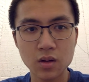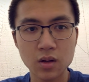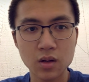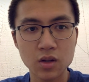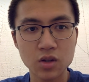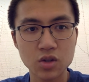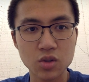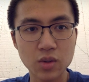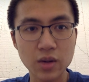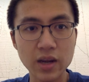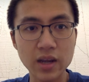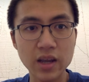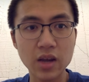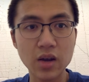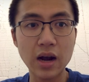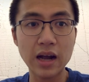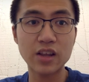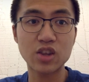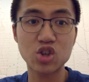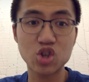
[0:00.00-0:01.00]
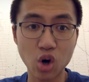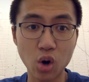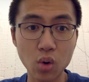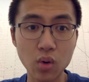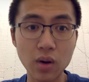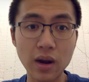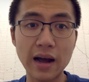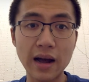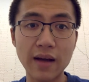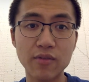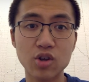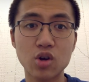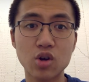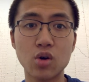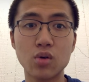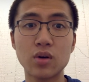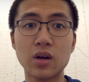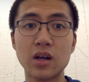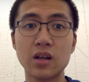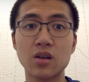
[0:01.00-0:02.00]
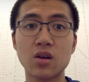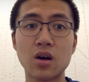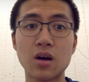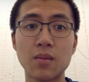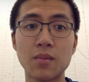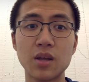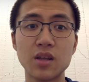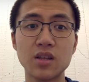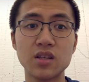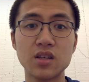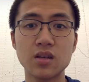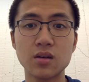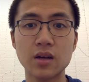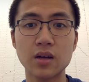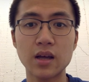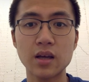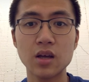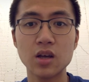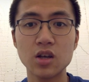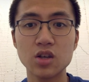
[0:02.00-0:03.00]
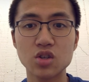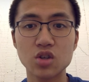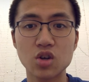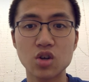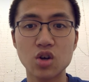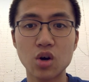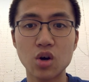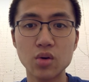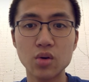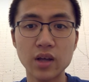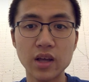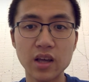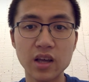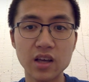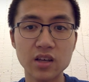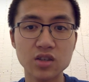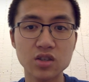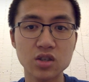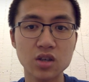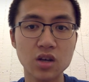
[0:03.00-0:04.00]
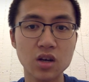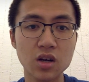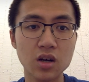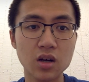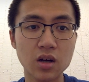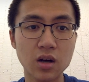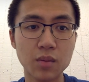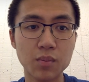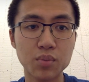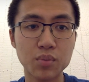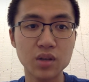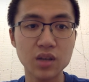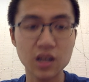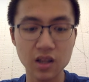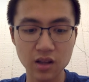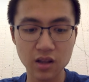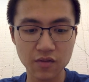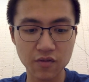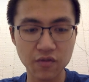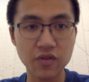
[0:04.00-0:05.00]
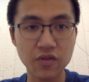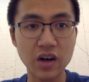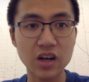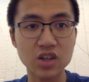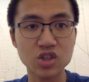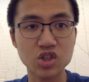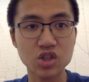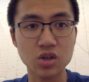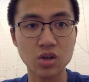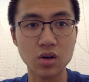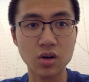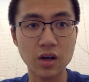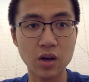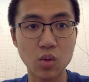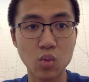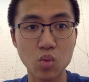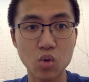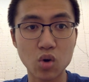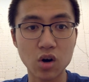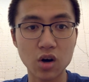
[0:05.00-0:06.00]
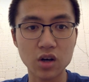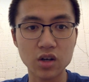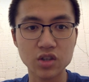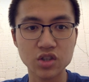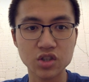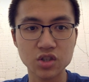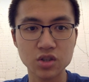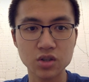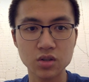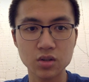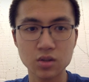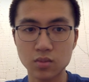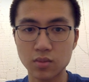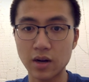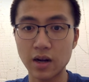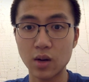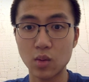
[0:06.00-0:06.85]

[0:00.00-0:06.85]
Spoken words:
So right here, I don't have the code uncommented, okay? So the code is completely functional. It works, right?